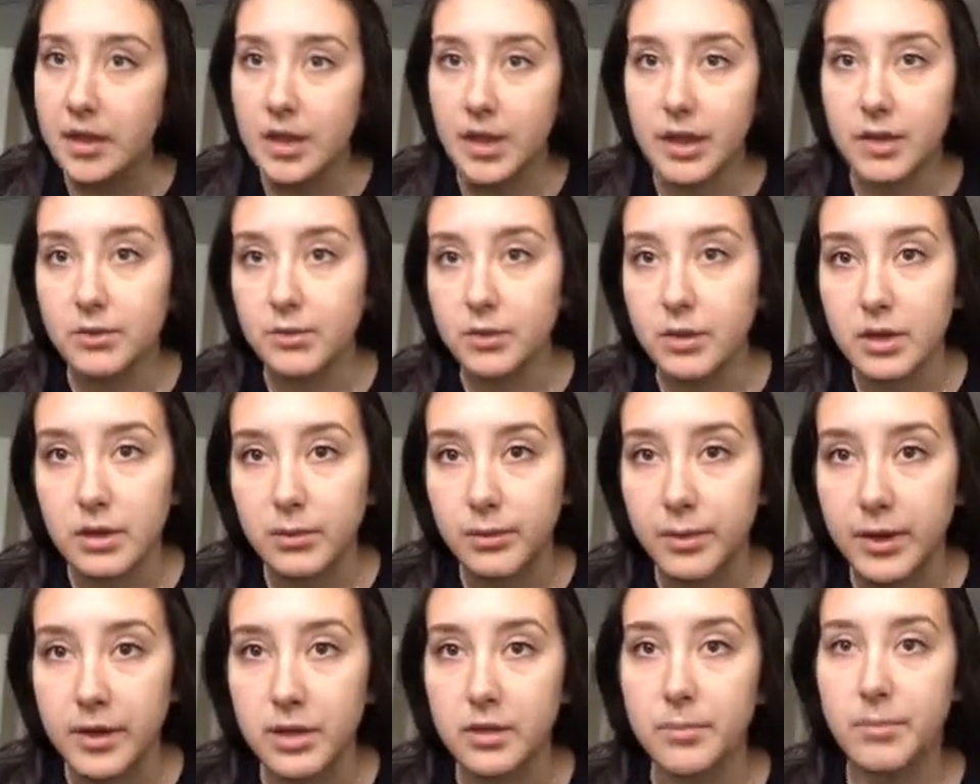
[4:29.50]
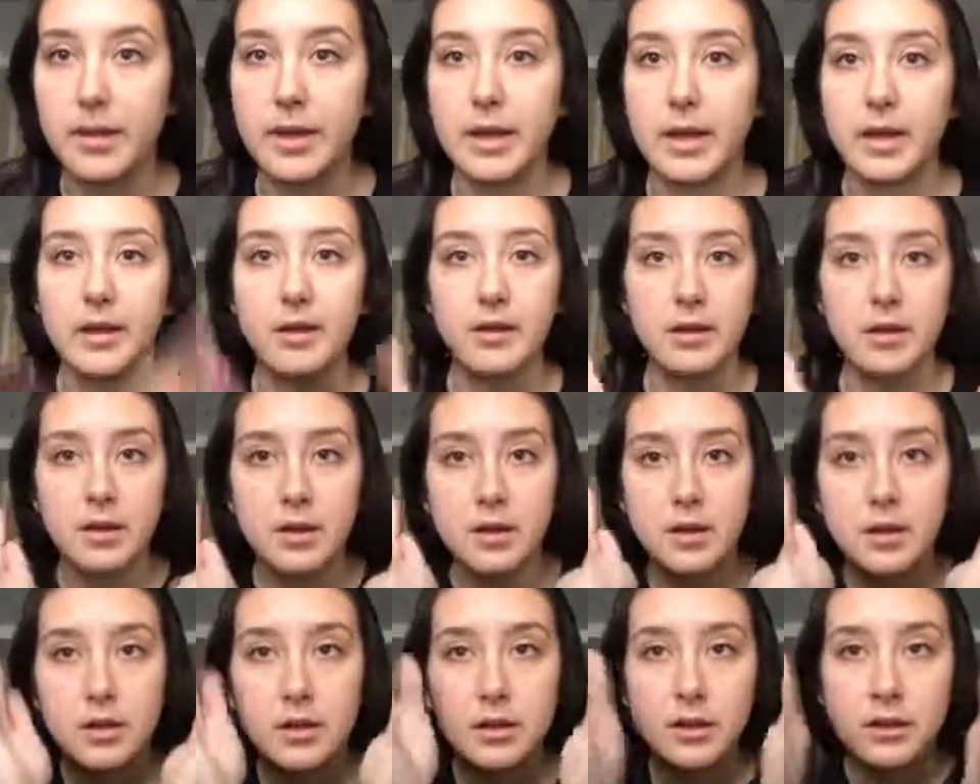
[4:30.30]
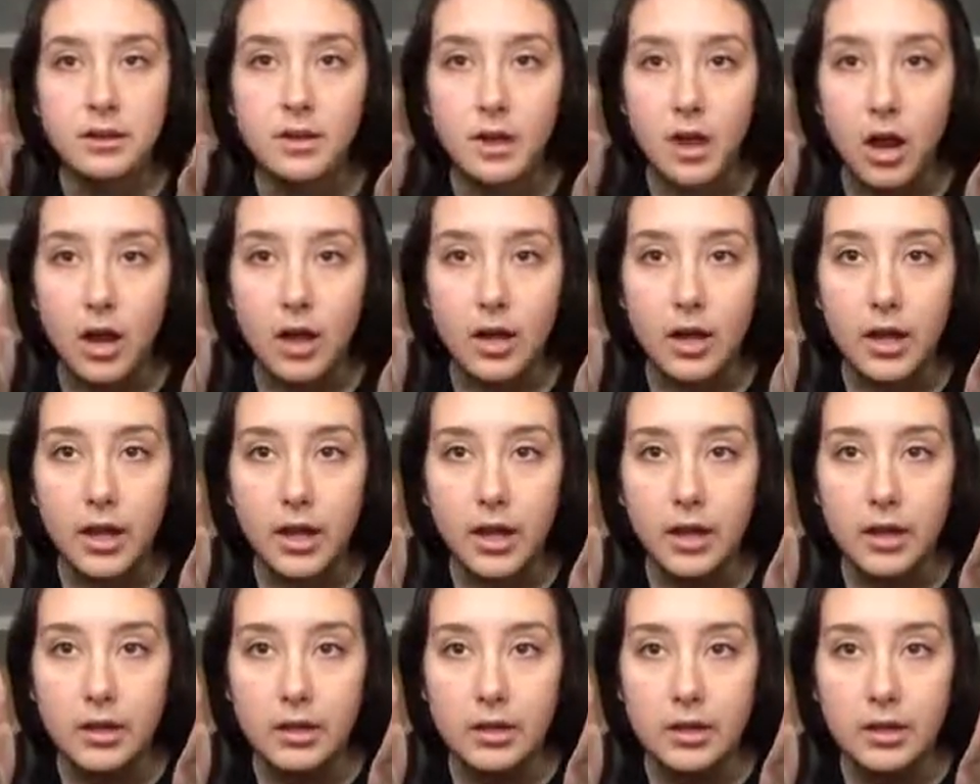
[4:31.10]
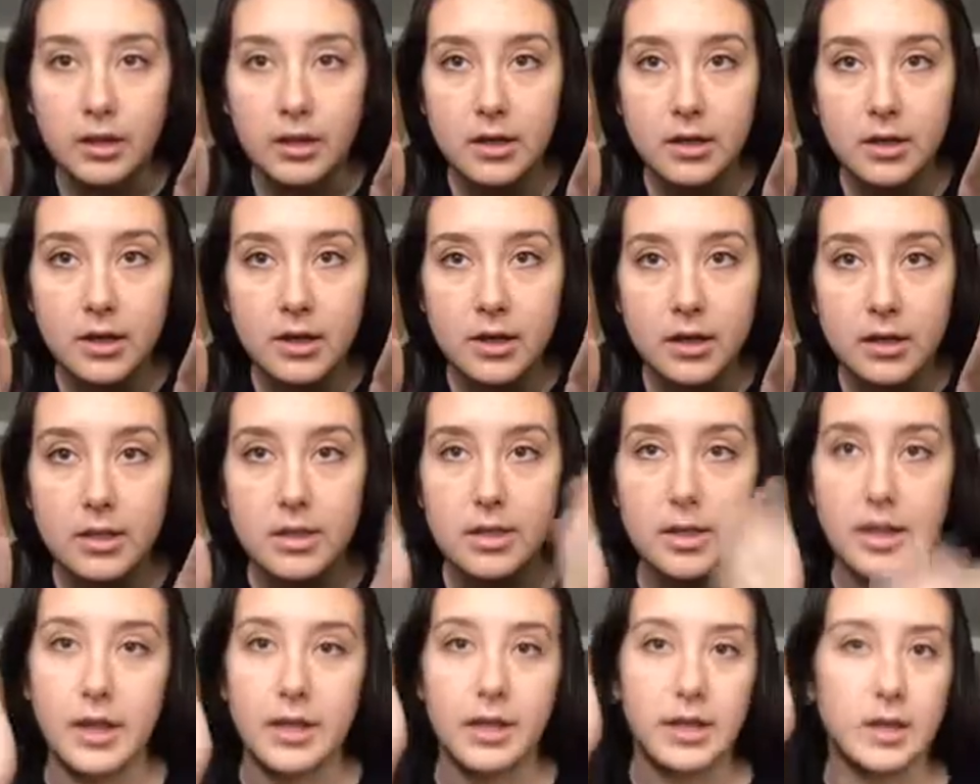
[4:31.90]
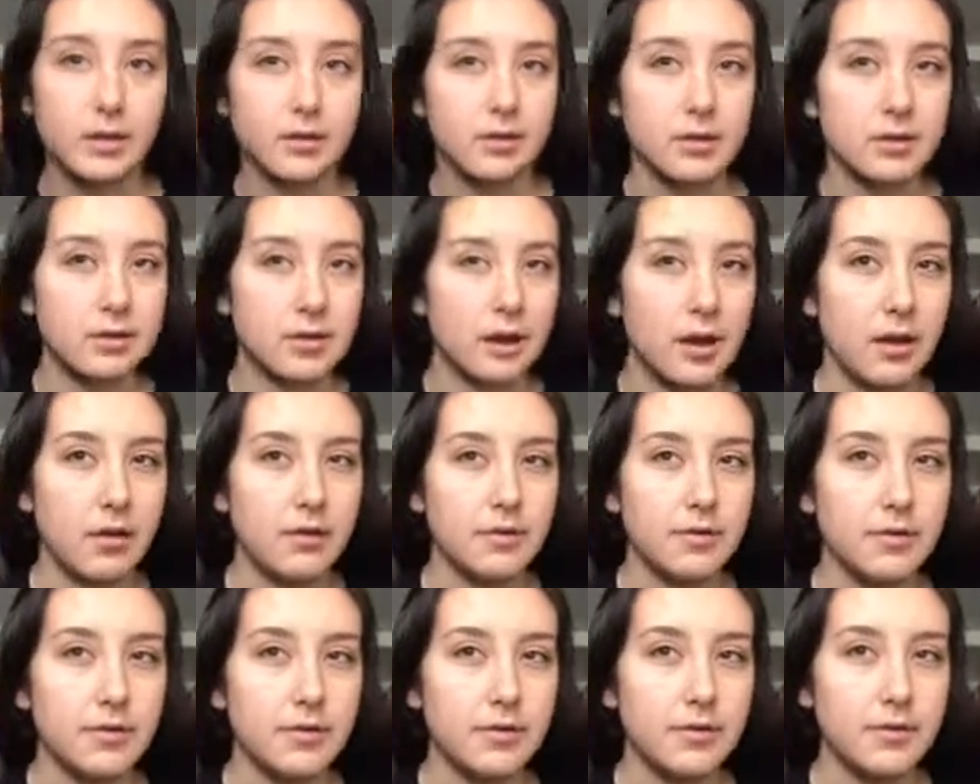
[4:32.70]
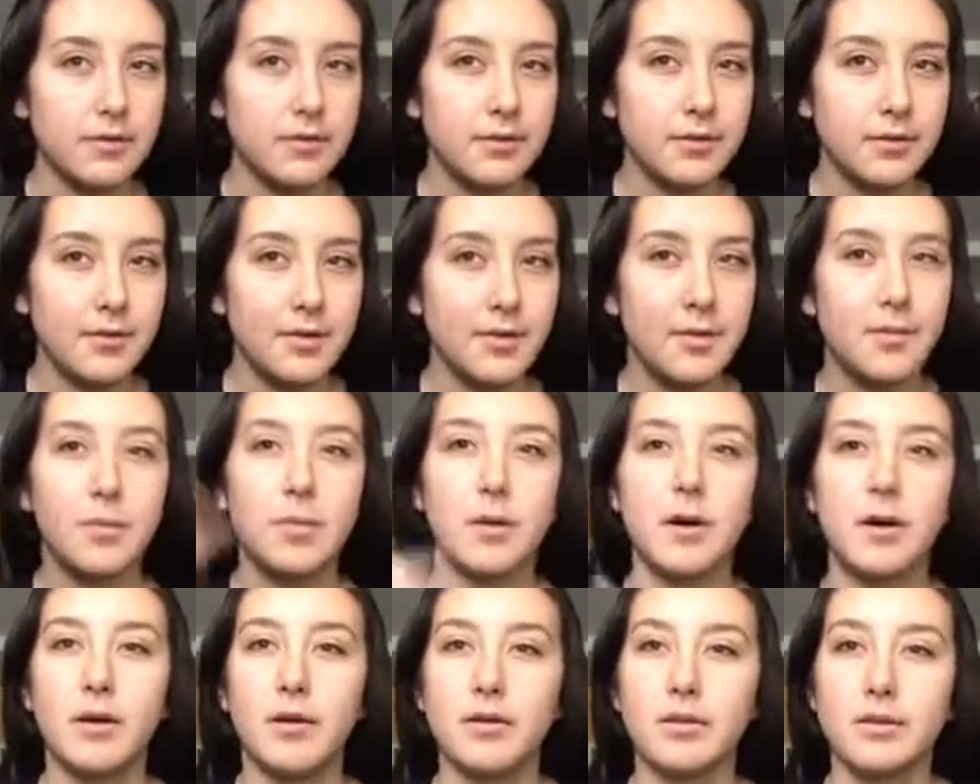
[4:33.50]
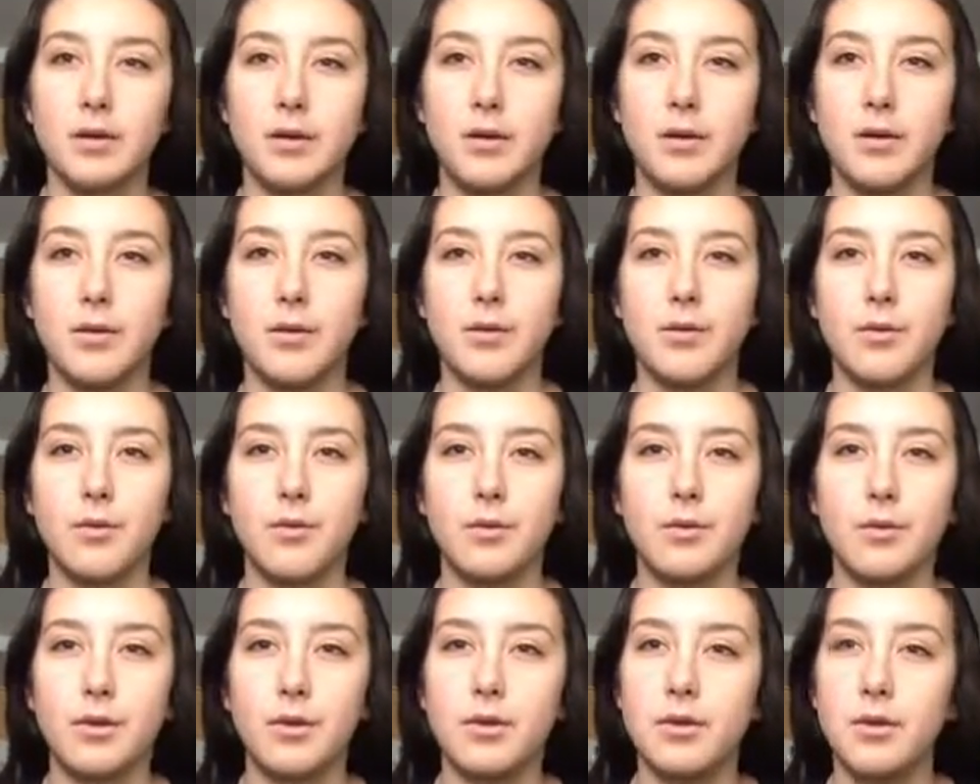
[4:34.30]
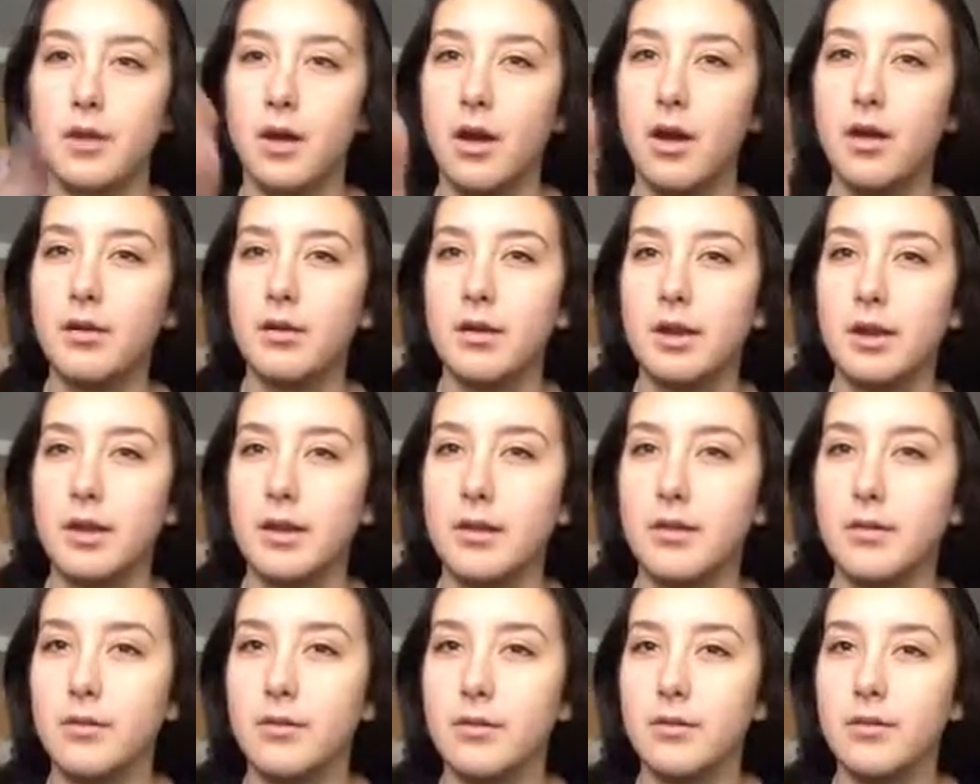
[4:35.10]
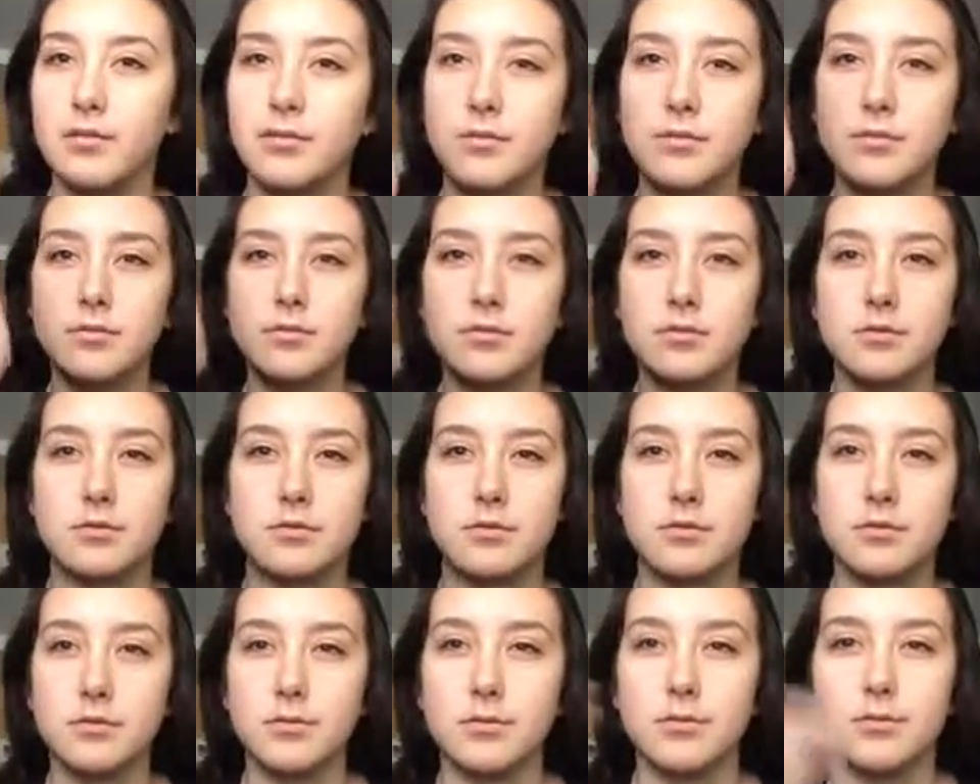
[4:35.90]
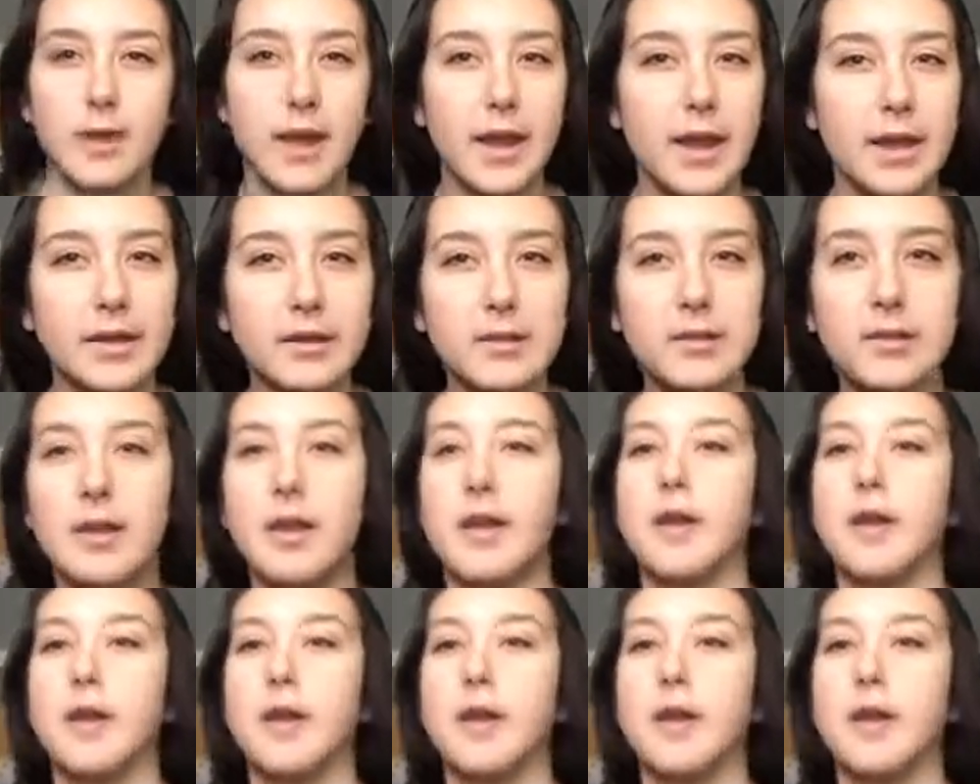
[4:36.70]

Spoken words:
it's really weird to be talking to like yourself, but also not direct.